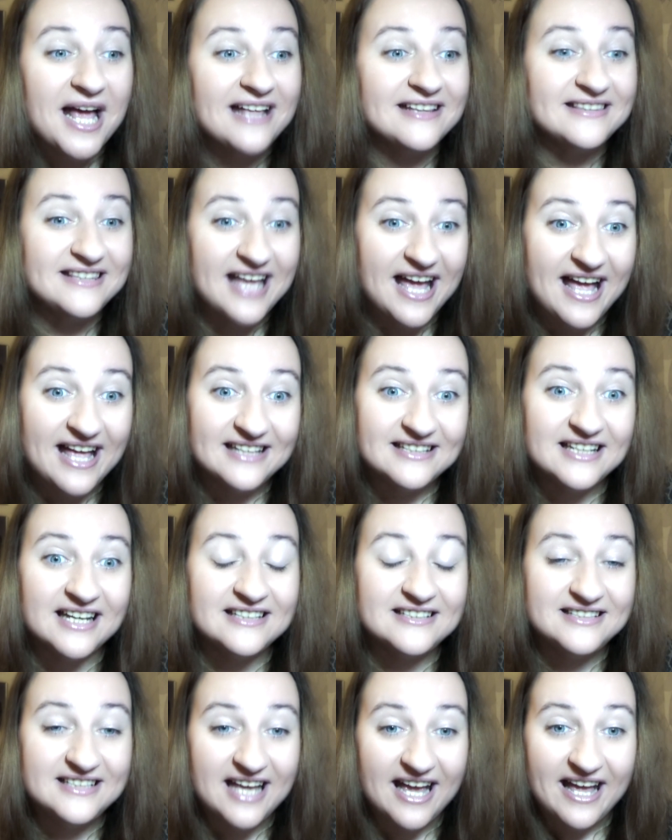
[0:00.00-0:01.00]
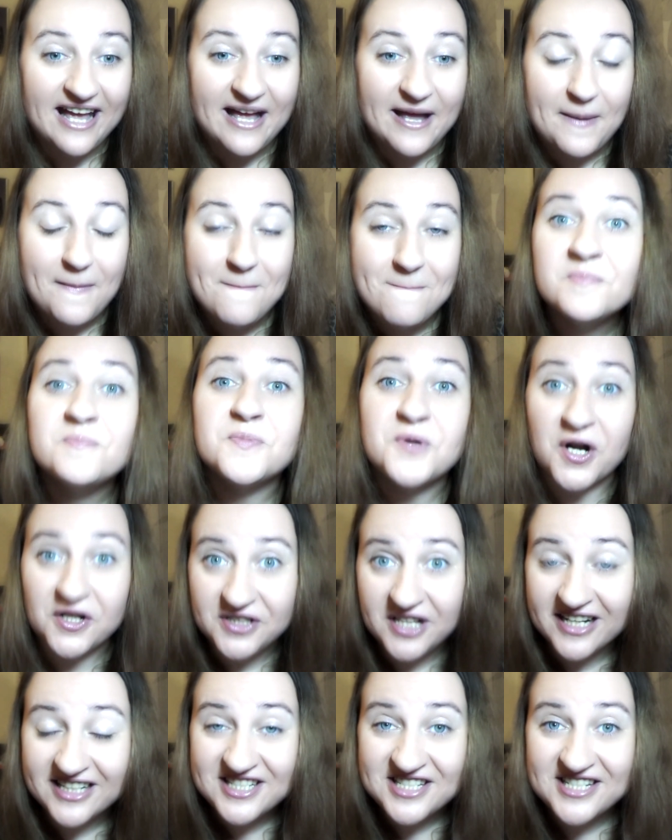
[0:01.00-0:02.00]
and then the
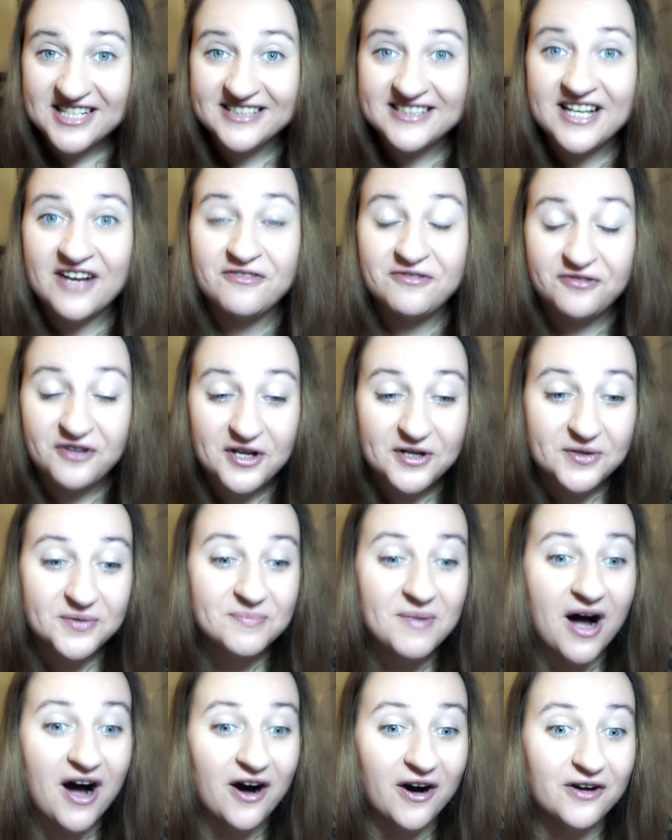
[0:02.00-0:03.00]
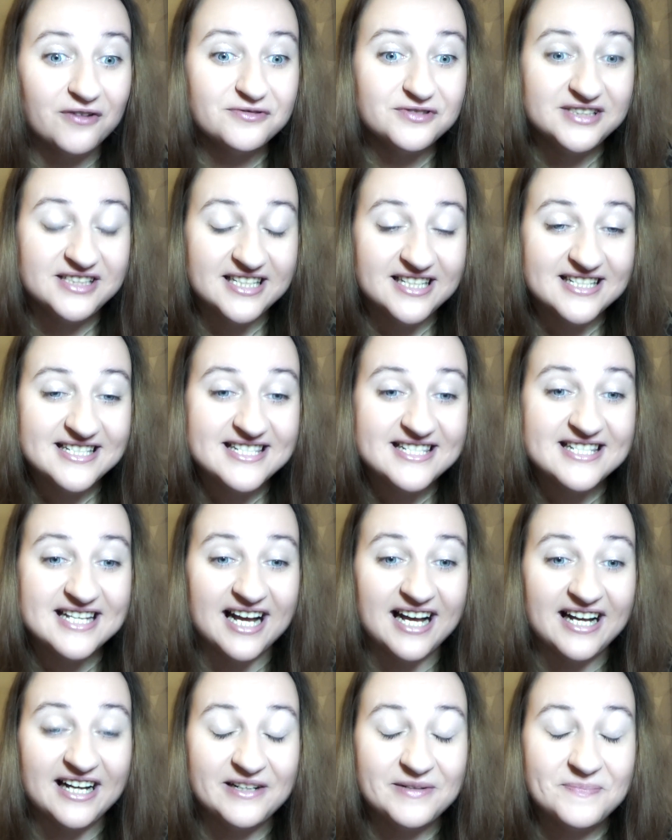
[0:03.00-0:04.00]
production film of this
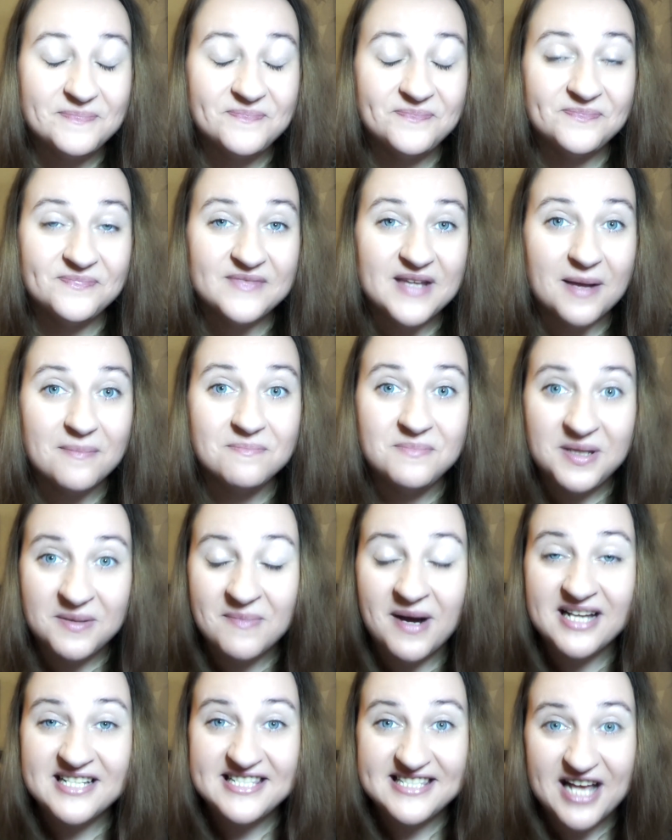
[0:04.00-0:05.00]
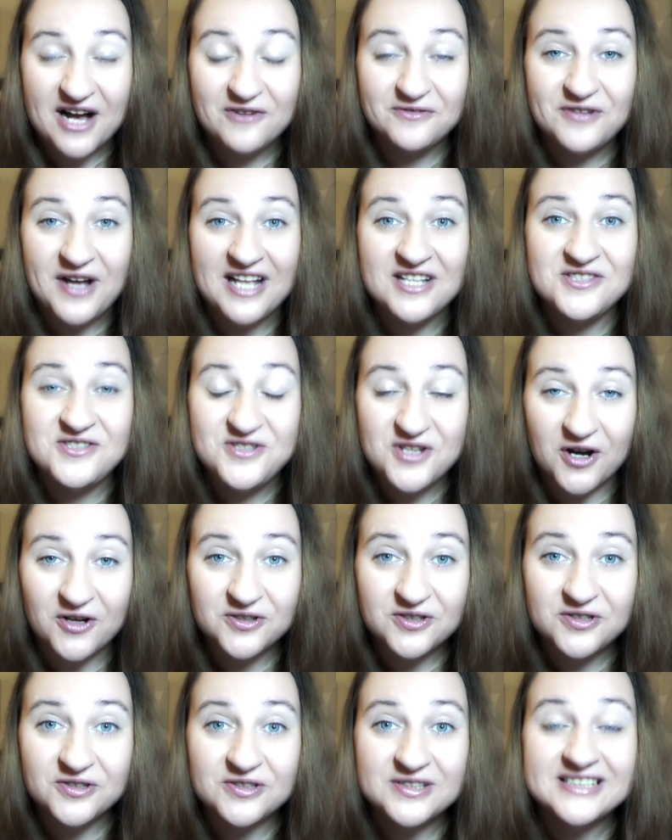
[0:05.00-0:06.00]
me, myself and
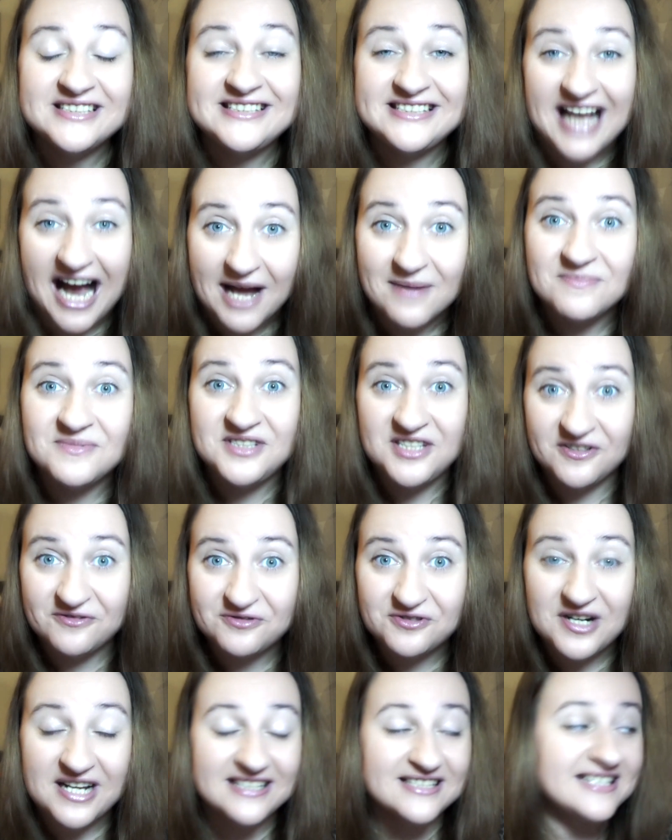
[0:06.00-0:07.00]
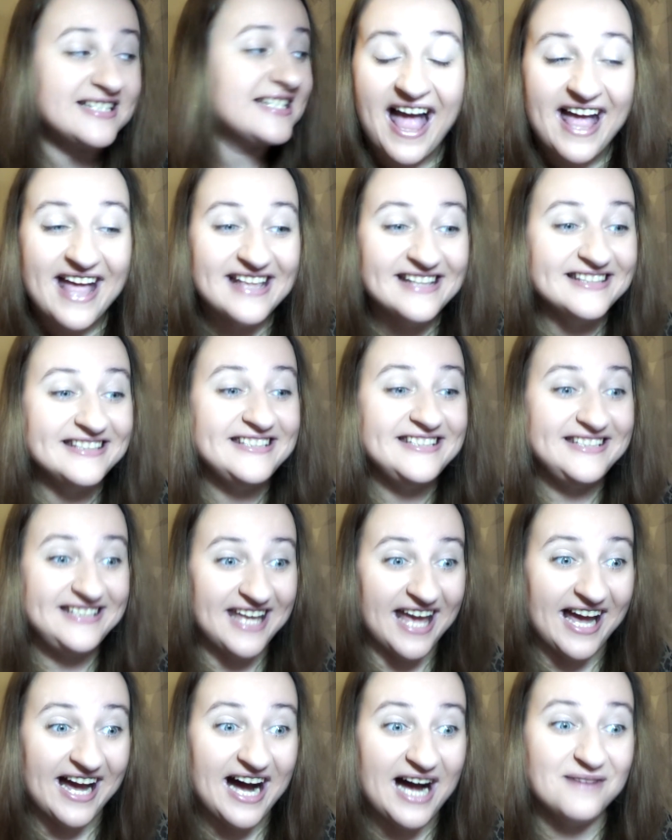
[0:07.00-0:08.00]
Jungkook time difference. And
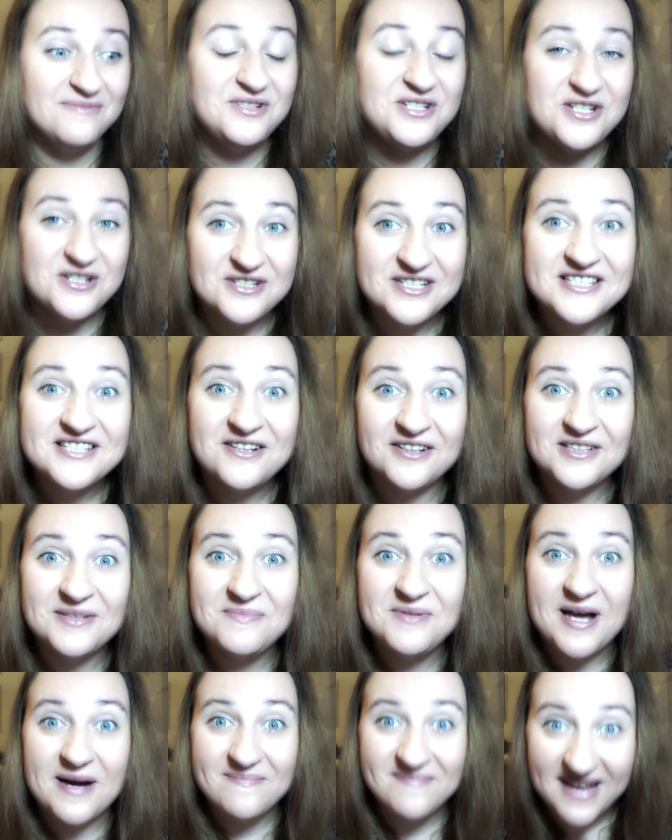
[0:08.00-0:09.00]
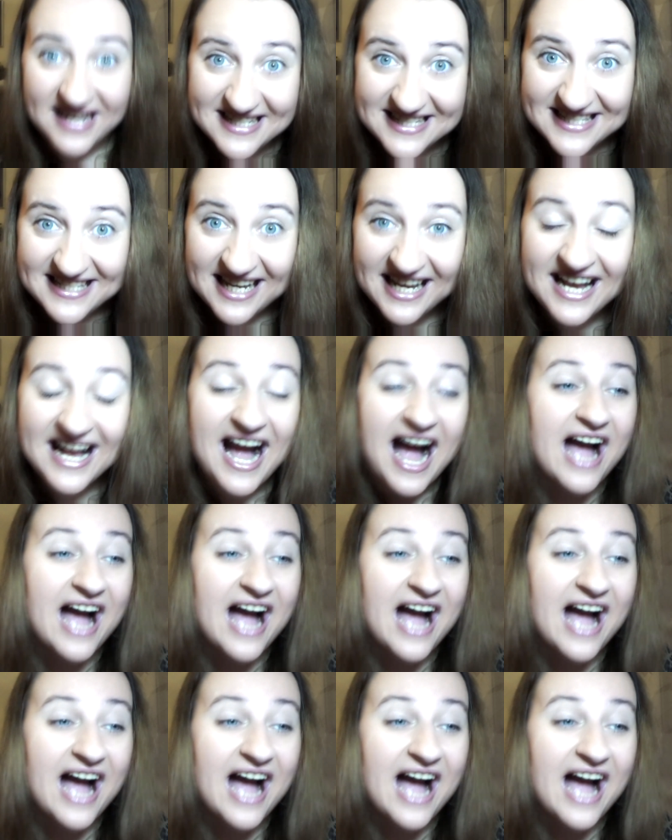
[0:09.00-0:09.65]
yeah, I'm sure it's gonna be amazing.